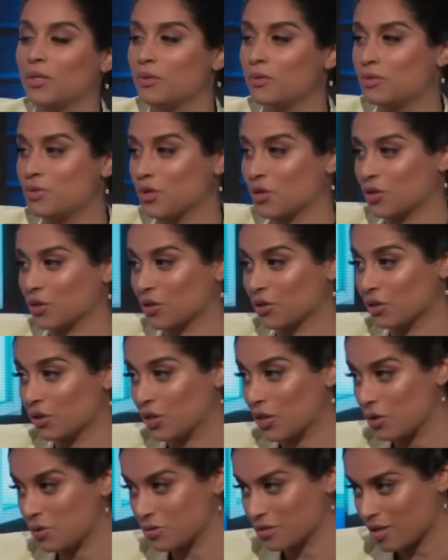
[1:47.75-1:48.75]
you took your
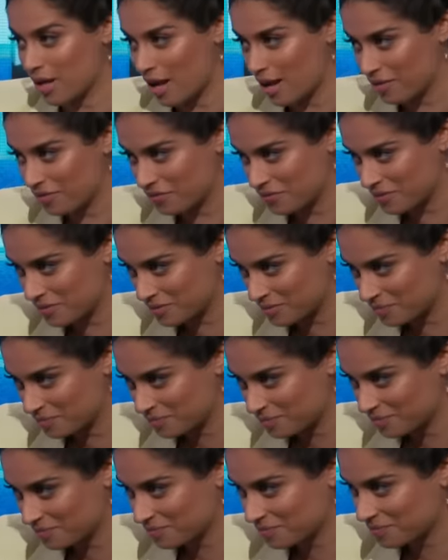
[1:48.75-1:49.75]
clothes off.
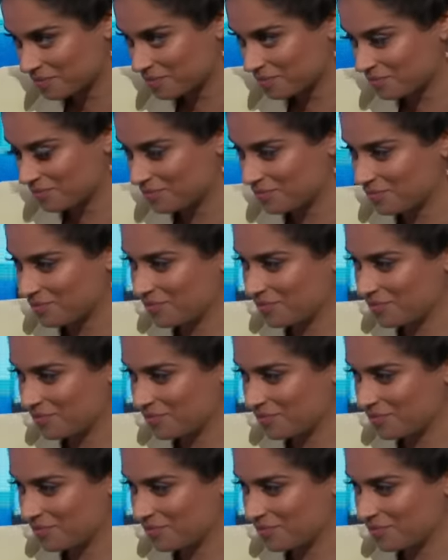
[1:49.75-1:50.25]
Oh.